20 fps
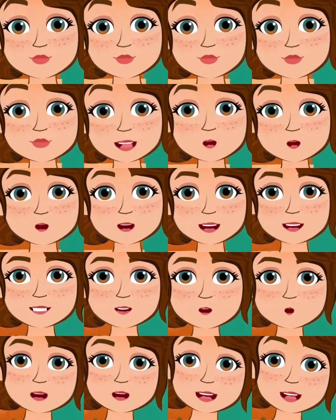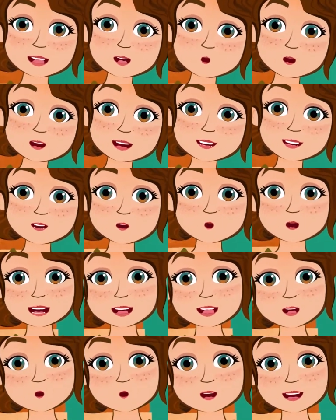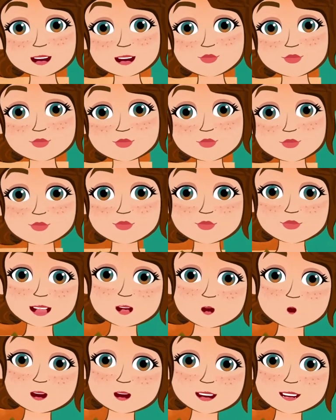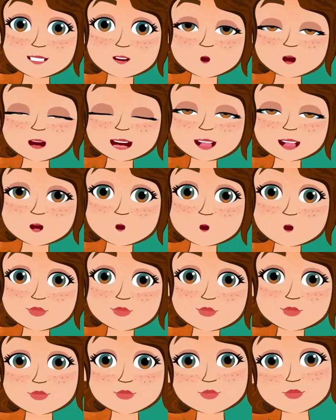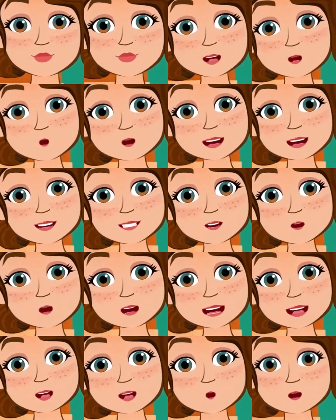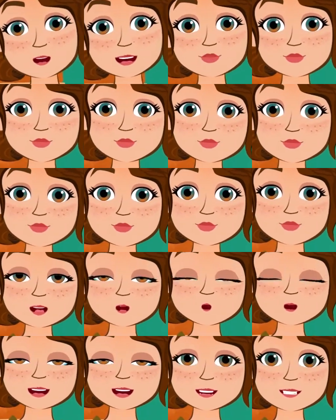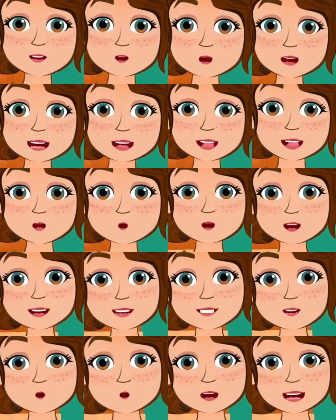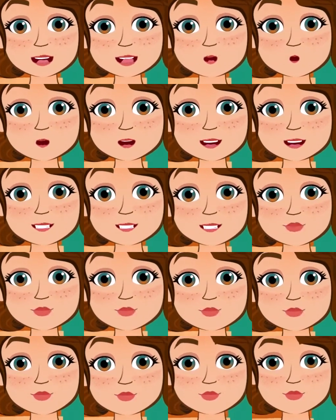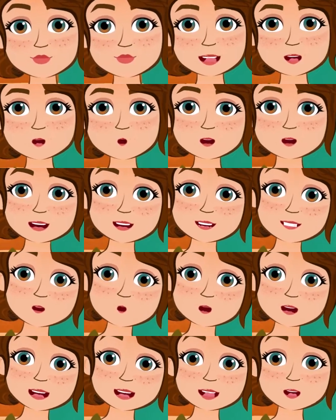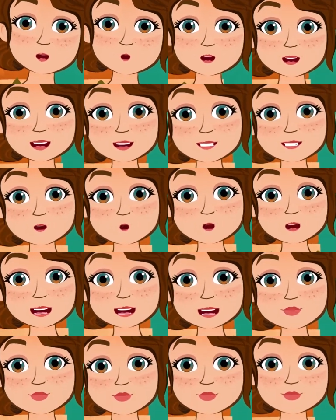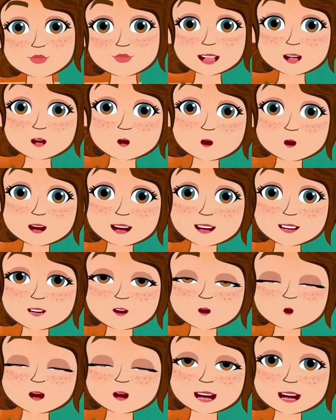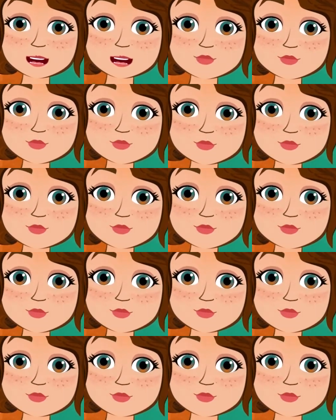She was burned at the stake as a witch, but before her death, she swore a curse that if anyone ever approached her grave, her ghost would haunt that person to the day they die."